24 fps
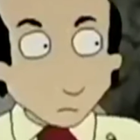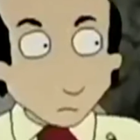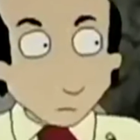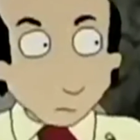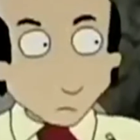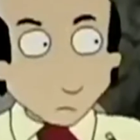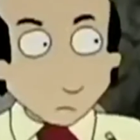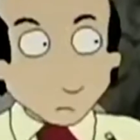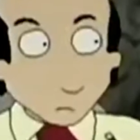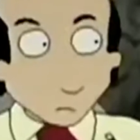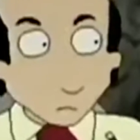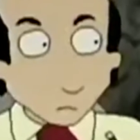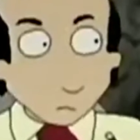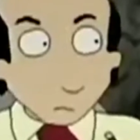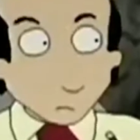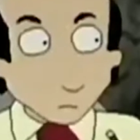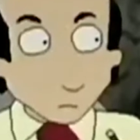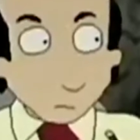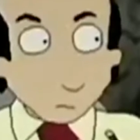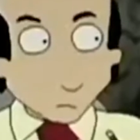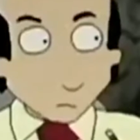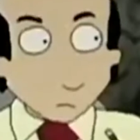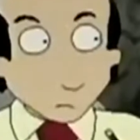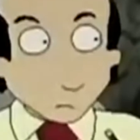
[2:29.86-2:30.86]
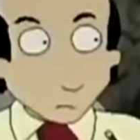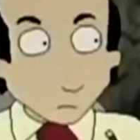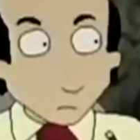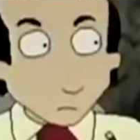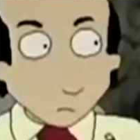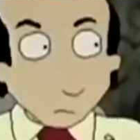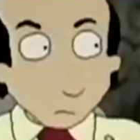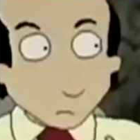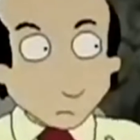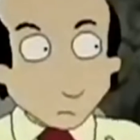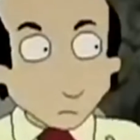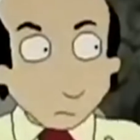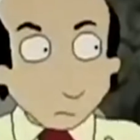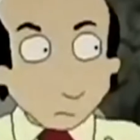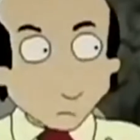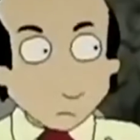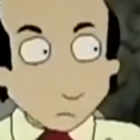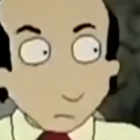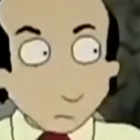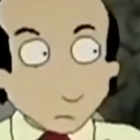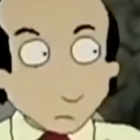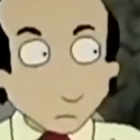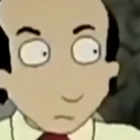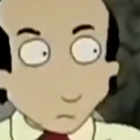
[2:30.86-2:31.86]
at 4. The
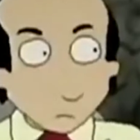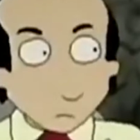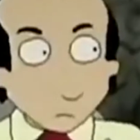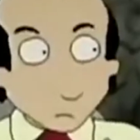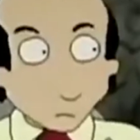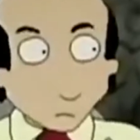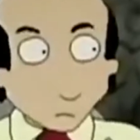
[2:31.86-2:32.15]
other day